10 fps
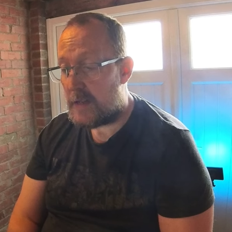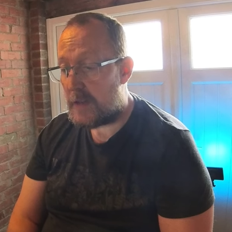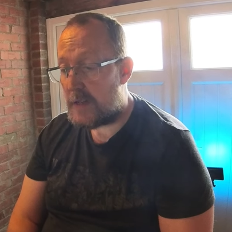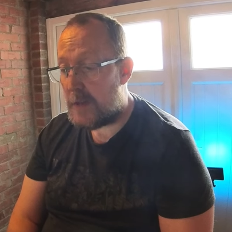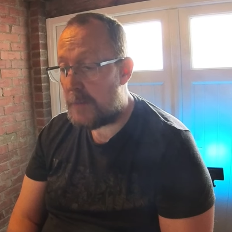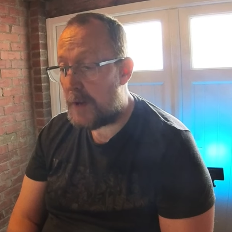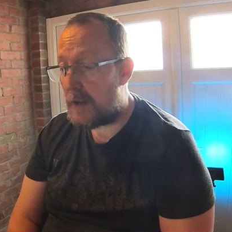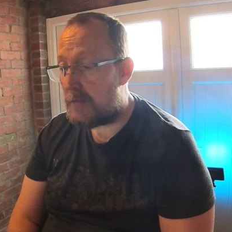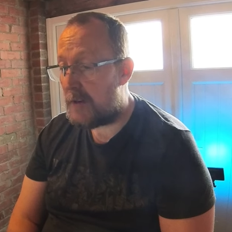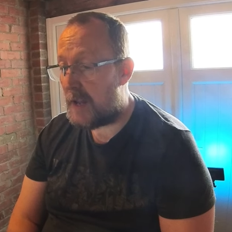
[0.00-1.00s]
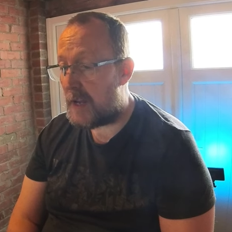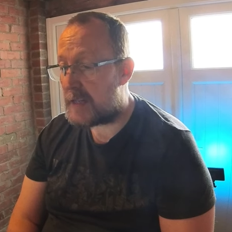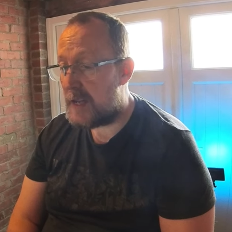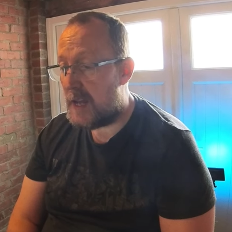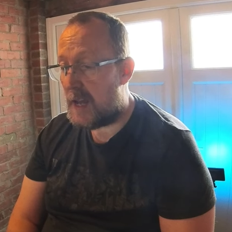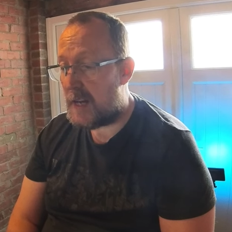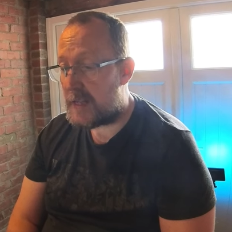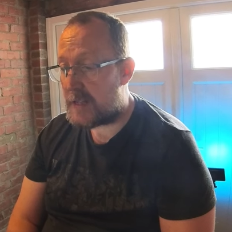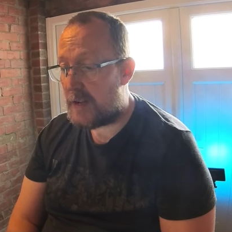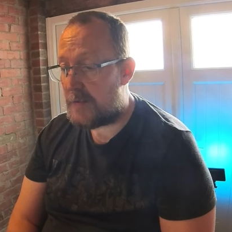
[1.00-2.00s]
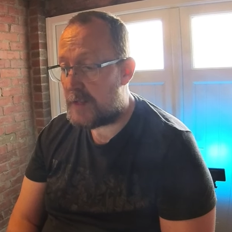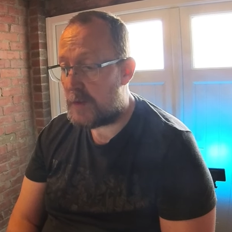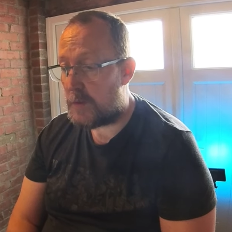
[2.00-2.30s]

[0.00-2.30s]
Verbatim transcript: So sit back, relax and let's dive into